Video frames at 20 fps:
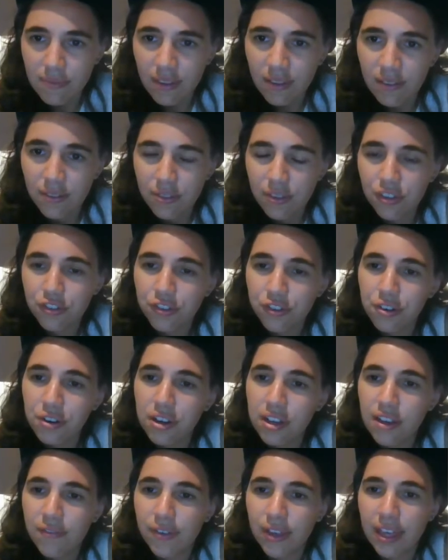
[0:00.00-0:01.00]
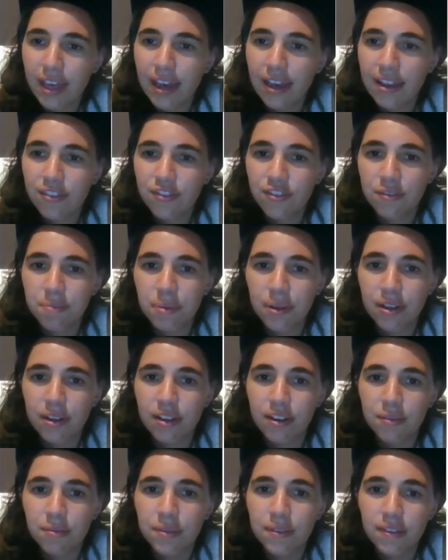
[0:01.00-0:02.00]
The joy of a caged
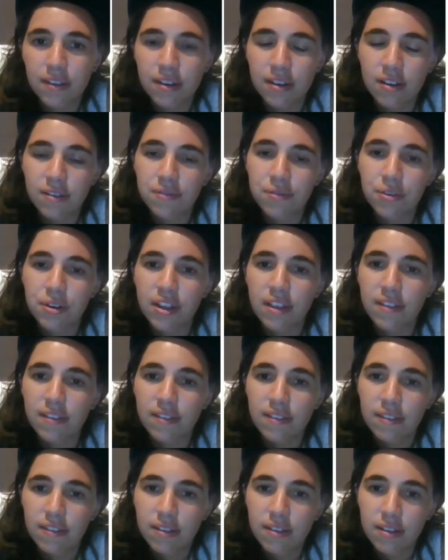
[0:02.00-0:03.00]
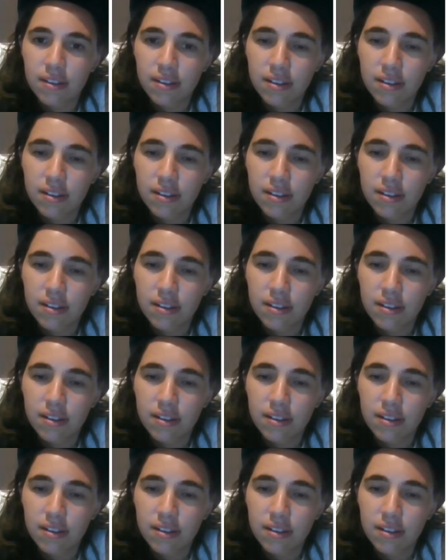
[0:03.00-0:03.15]
bird was in her voice.